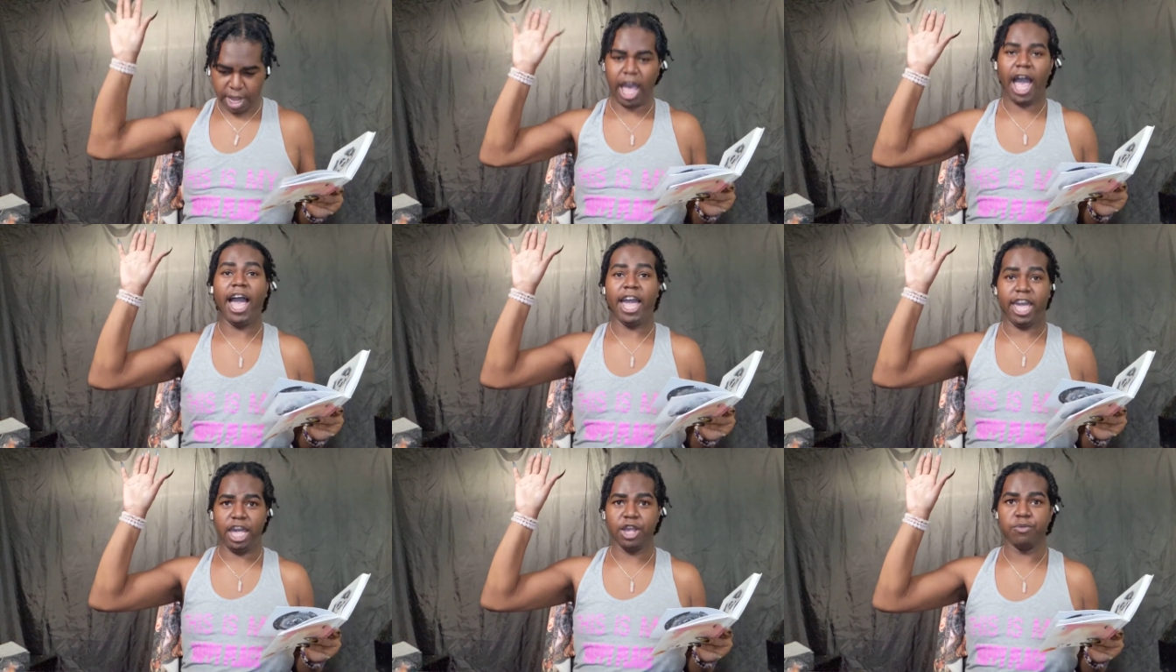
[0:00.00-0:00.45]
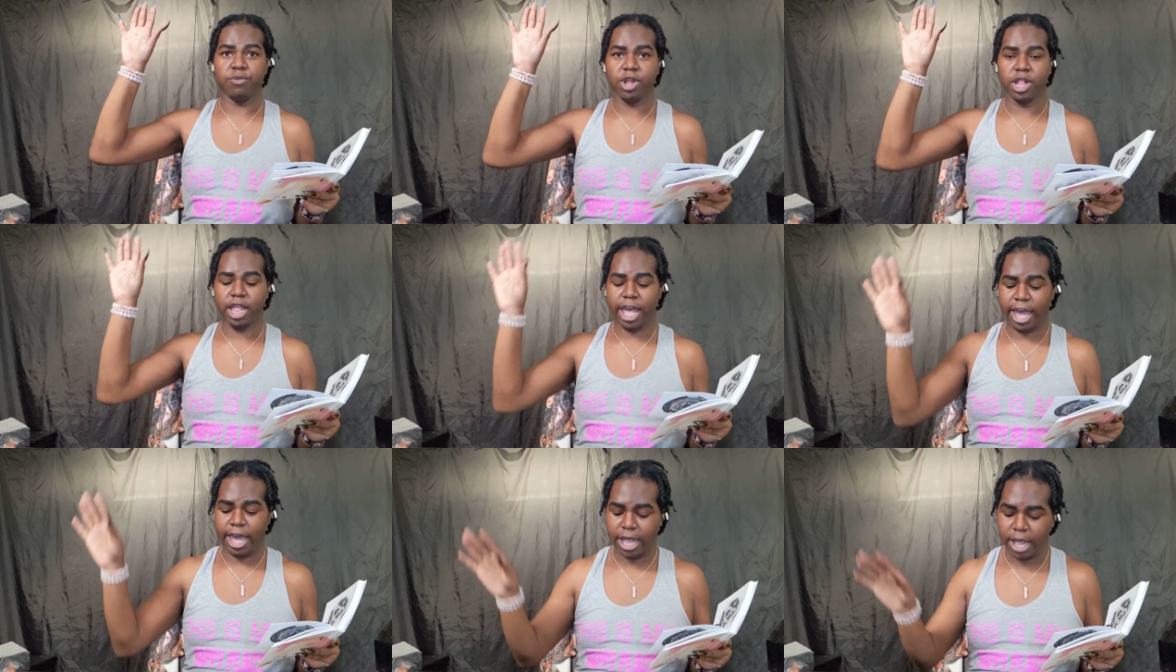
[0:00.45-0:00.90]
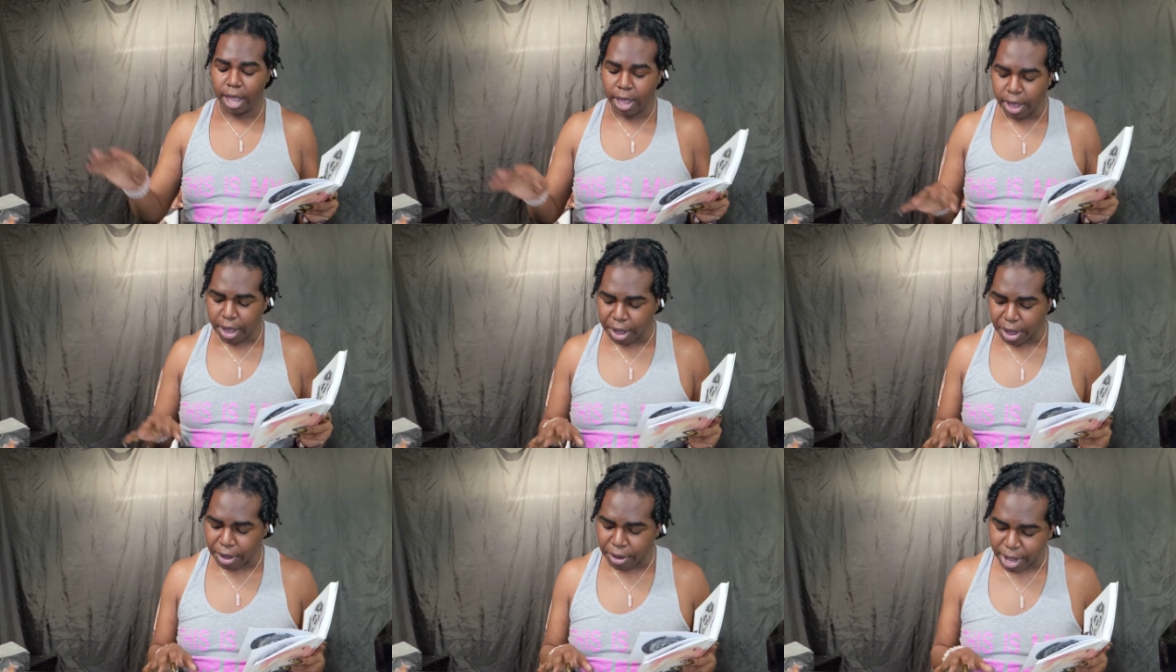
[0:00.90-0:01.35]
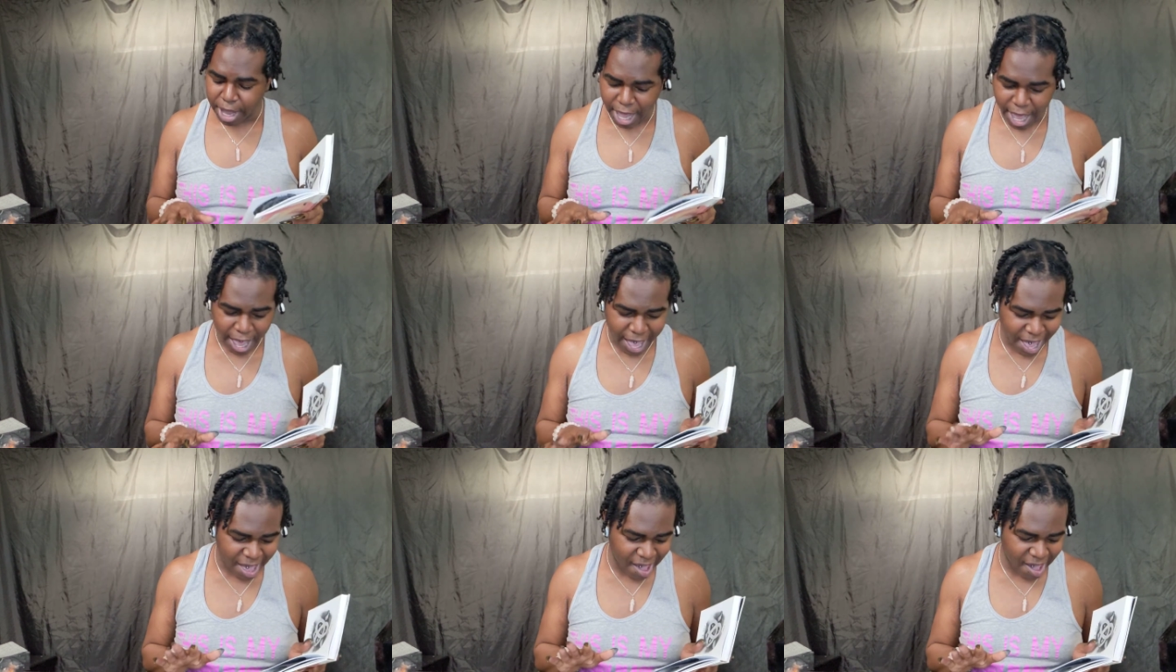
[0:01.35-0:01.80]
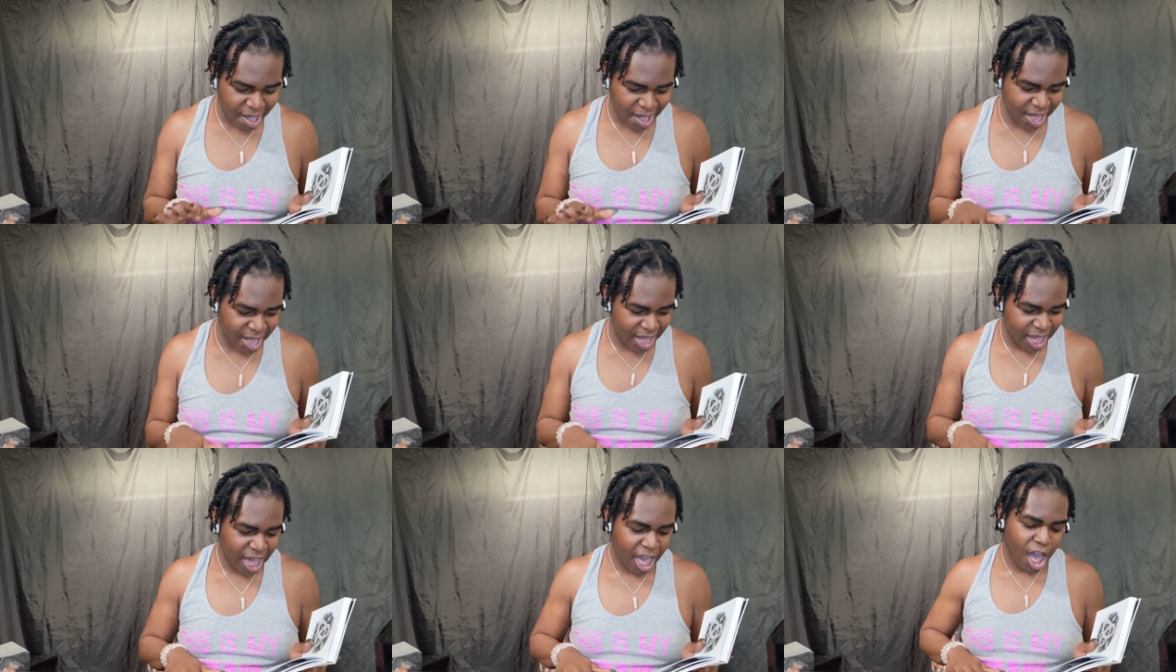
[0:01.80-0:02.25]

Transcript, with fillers: I can relate. Okay,